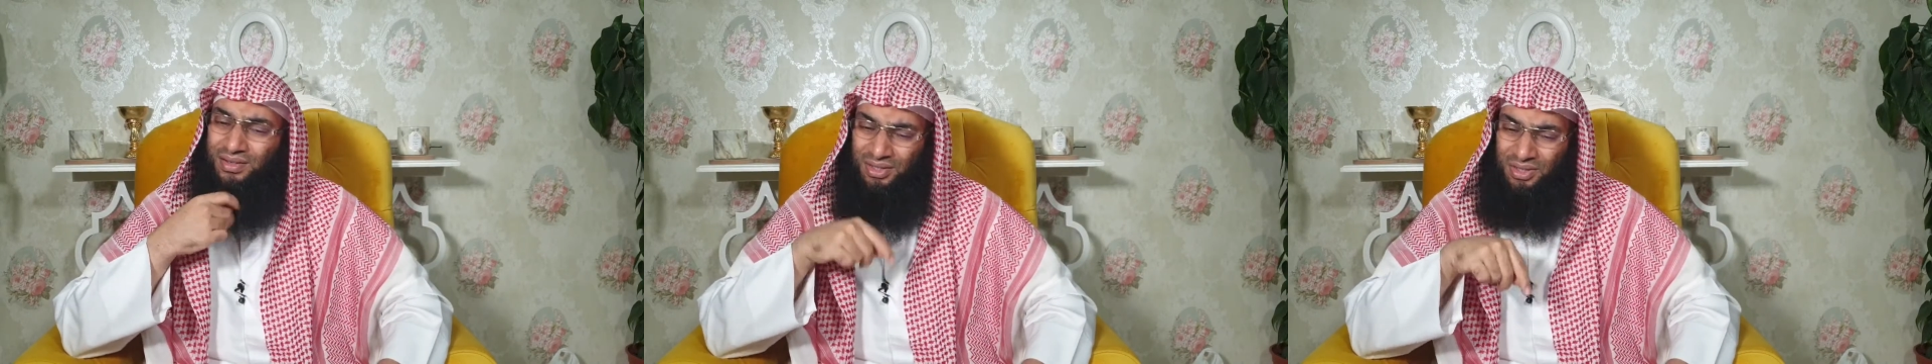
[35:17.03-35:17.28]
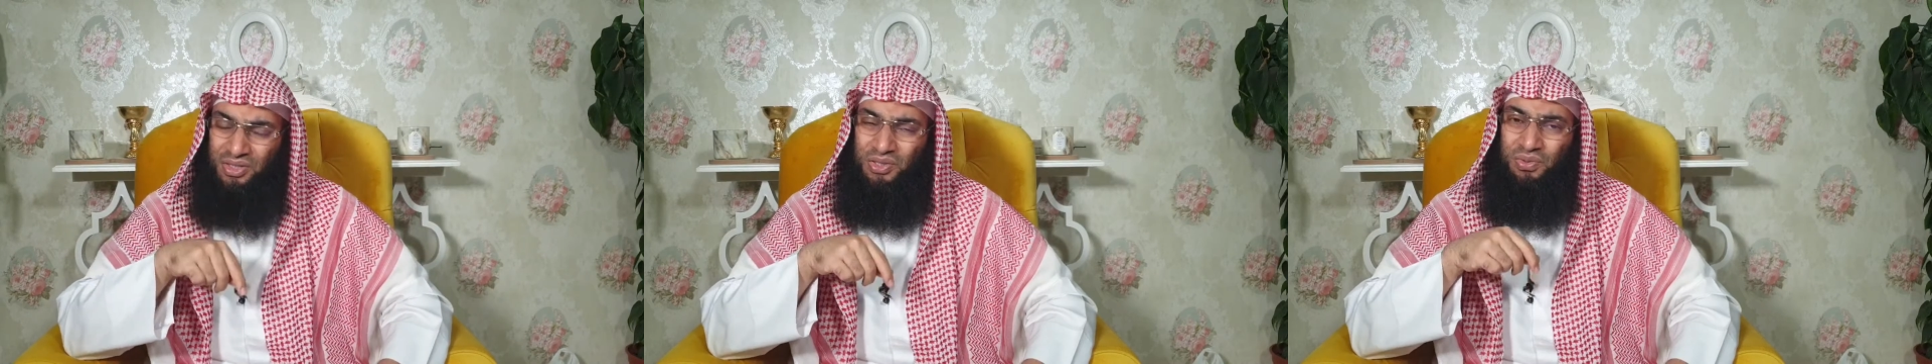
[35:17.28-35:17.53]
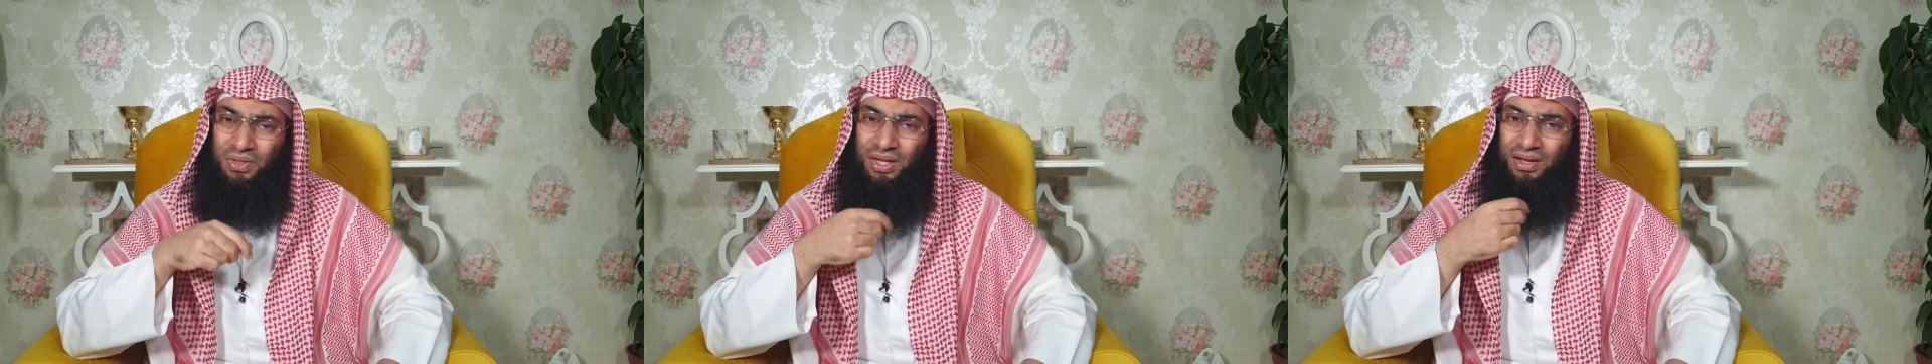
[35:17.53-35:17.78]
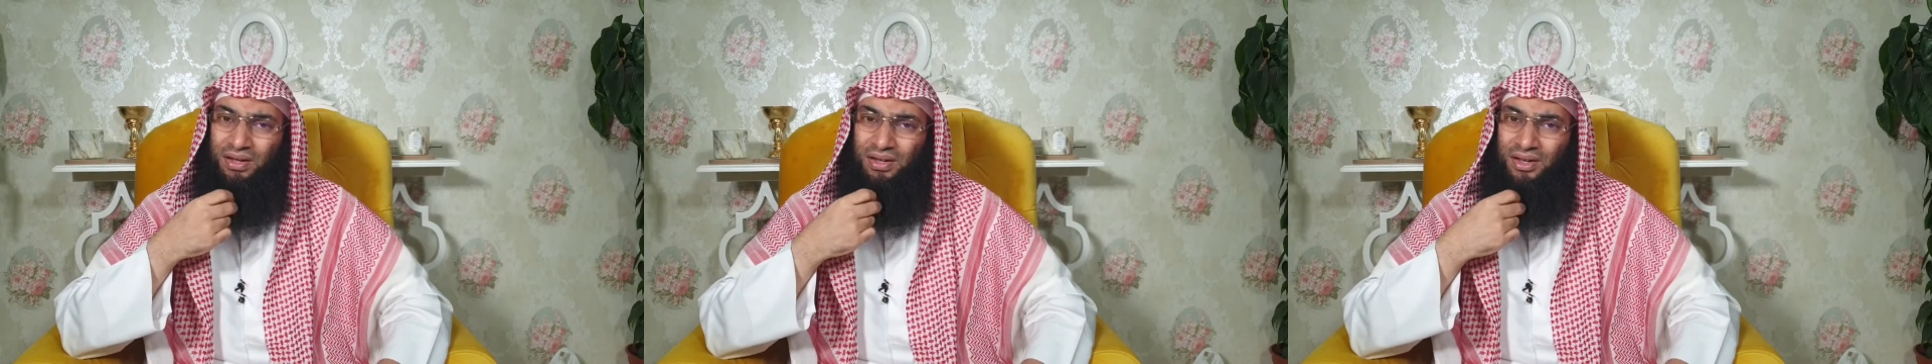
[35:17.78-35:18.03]
in this
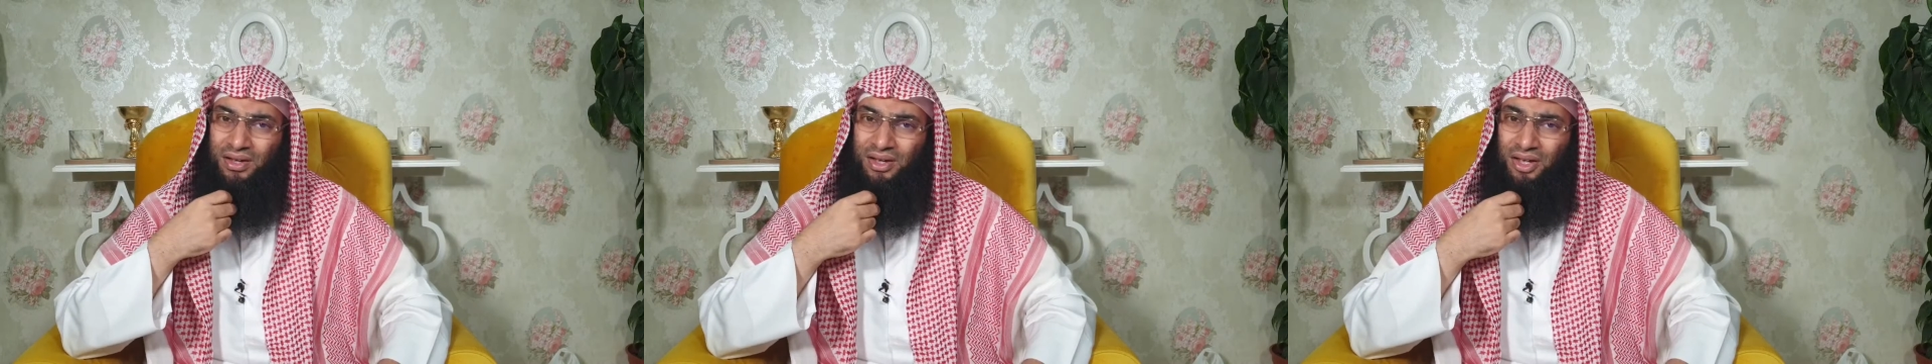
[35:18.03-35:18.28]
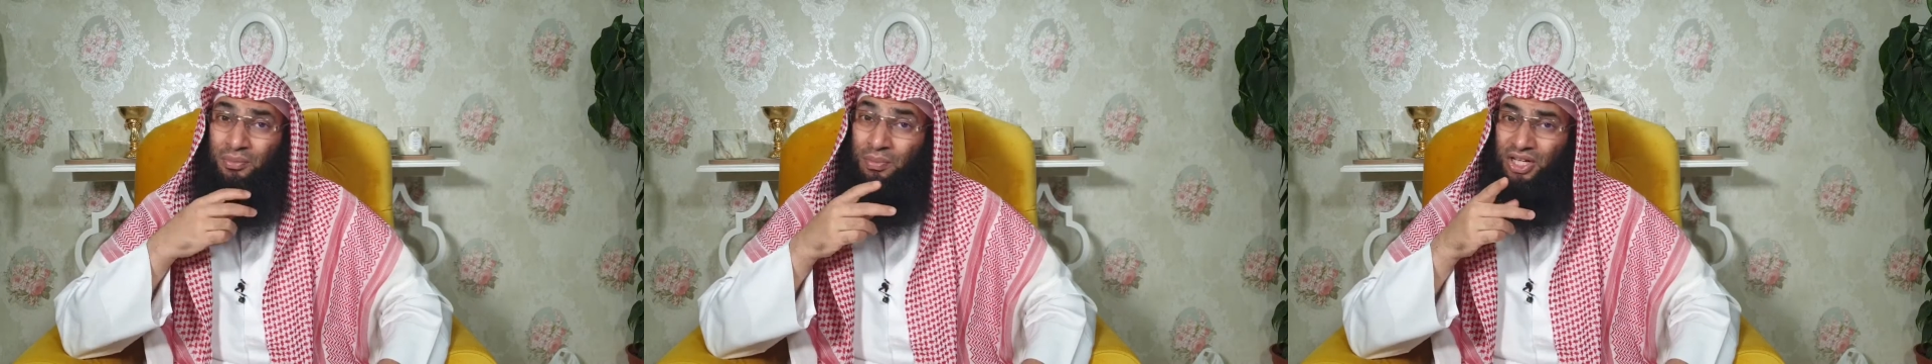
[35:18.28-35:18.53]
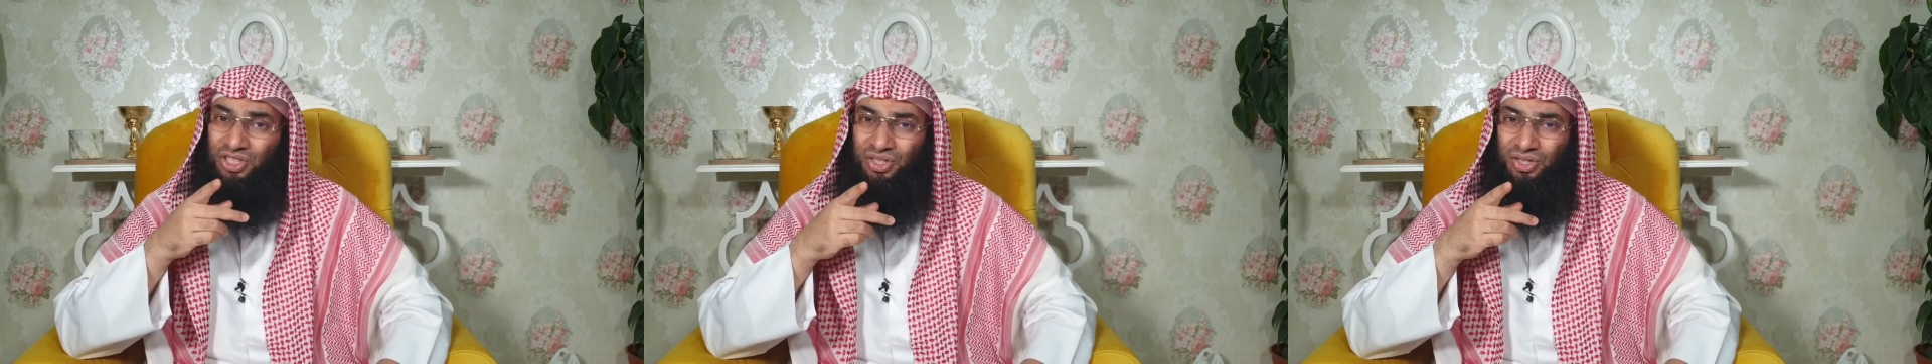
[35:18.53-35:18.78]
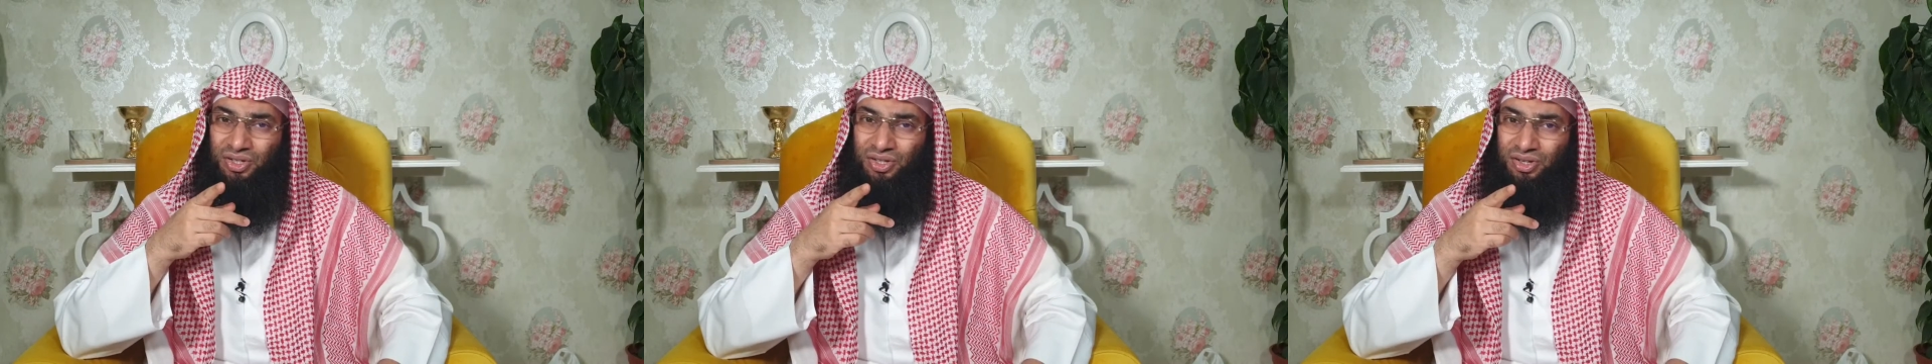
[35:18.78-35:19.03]
dunya, imagine,